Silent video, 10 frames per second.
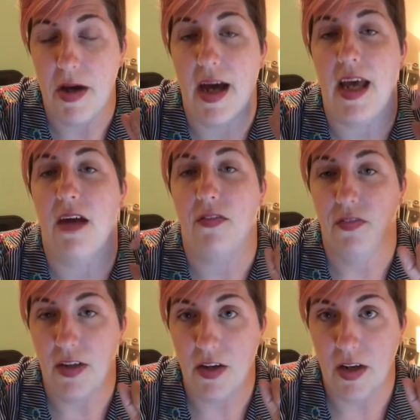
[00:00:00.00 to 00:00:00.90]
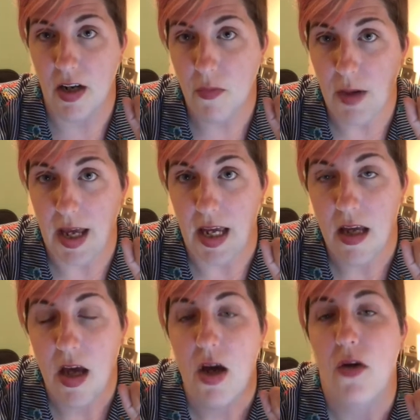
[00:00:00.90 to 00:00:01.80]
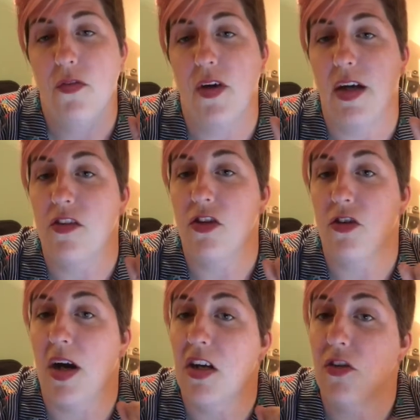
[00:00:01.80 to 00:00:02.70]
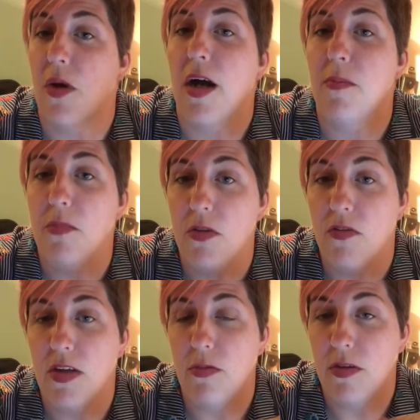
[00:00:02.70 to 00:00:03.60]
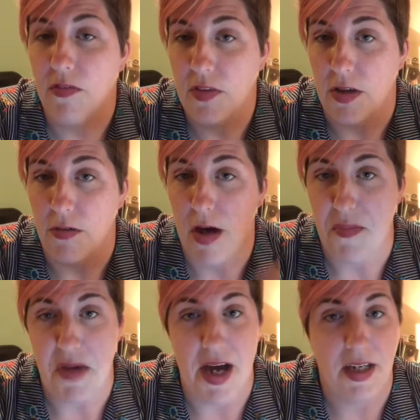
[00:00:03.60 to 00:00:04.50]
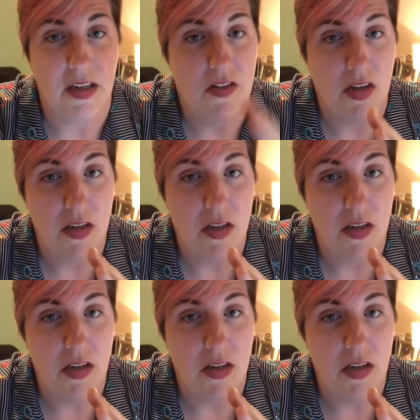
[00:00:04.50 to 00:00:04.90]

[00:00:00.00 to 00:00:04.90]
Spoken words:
I have figured out a way for us to try to do our movie review. I'm not going to tell you the